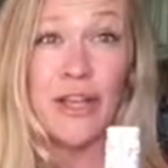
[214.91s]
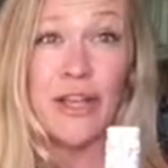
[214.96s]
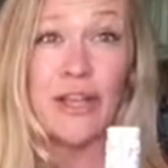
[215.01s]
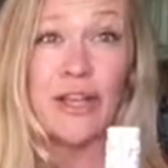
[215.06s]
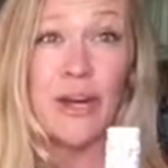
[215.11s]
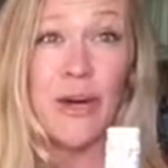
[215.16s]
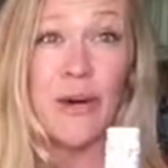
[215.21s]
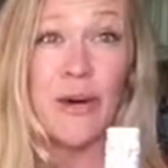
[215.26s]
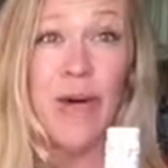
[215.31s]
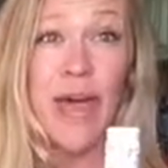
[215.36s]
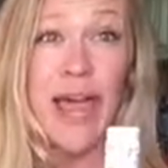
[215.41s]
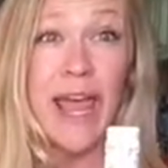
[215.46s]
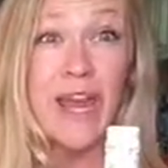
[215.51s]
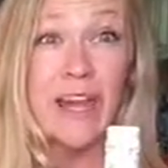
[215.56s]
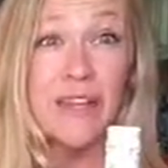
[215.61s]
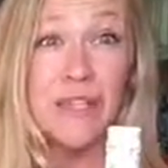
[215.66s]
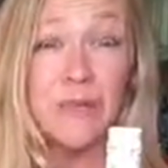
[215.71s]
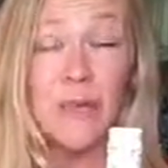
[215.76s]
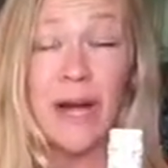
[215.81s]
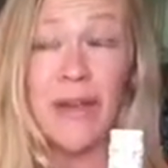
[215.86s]
you know,
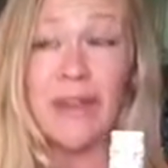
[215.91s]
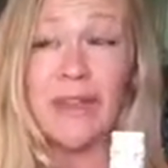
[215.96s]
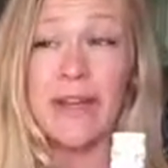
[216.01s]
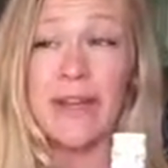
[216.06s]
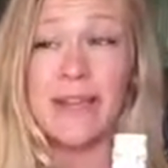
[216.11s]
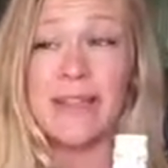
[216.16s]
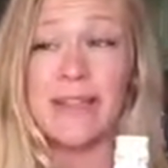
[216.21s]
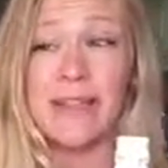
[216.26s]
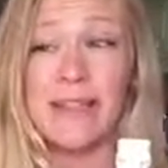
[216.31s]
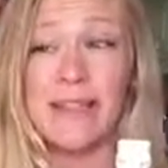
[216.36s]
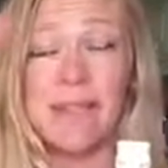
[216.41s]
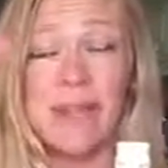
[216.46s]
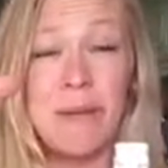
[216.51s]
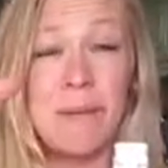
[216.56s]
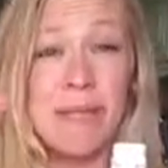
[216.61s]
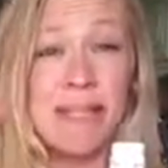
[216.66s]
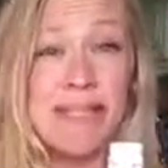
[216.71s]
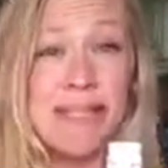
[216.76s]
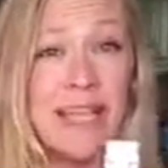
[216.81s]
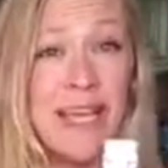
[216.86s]
age a wine that needs to
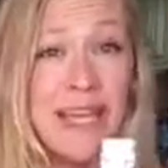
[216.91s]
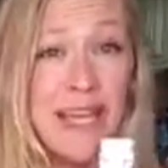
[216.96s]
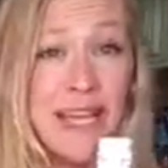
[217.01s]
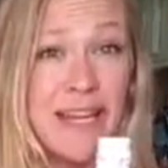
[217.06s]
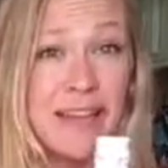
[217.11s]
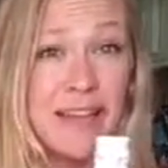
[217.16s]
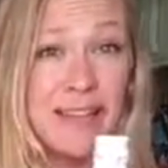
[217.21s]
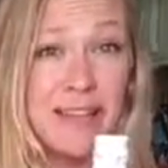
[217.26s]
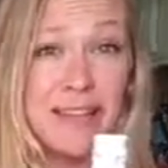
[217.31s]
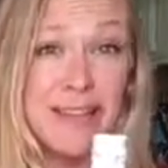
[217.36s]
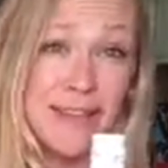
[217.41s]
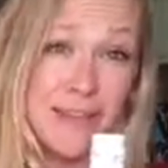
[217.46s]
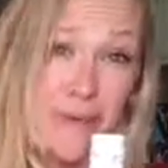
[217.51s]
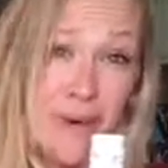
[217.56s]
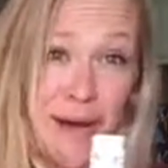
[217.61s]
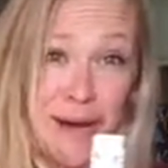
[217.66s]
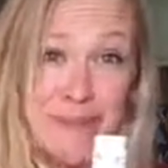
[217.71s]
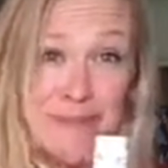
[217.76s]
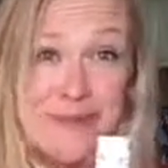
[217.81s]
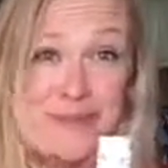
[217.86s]
maybe sit in the
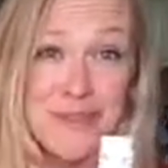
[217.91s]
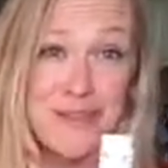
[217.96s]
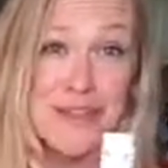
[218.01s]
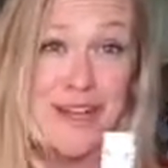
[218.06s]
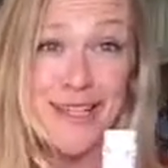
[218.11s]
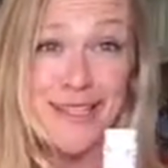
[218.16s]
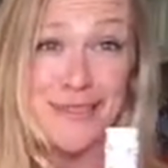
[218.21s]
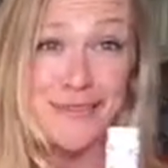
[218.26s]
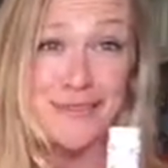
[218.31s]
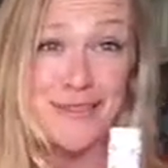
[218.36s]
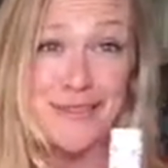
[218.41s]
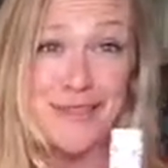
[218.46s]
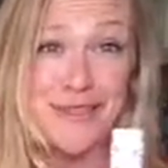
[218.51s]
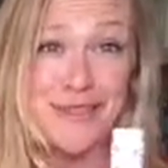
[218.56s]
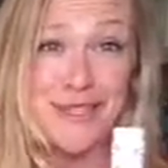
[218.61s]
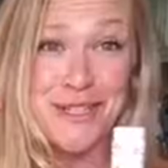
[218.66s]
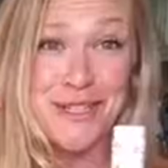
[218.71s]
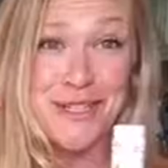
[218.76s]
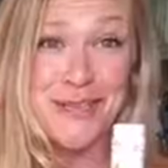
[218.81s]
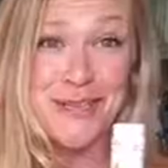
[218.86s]
bottom of your closet for
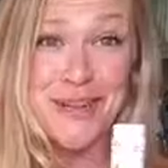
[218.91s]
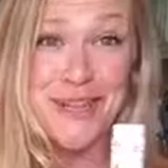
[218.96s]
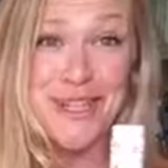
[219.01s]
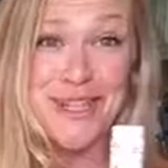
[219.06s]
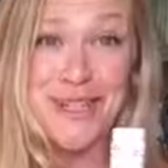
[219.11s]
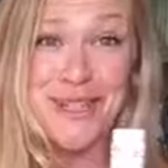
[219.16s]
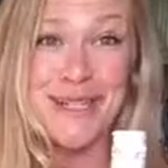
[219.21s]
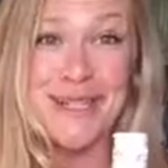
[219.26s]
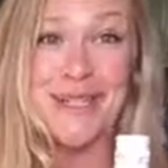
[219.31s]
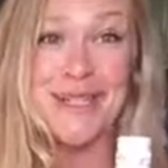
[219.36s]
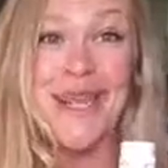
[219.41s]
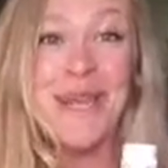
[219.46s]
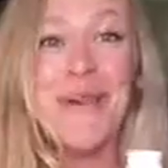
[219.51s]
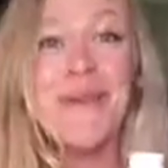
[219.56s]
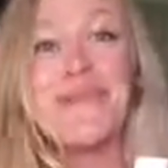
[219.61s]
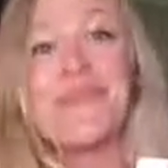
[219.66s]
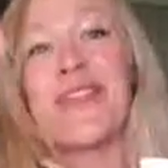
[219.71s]
15 to 20 years.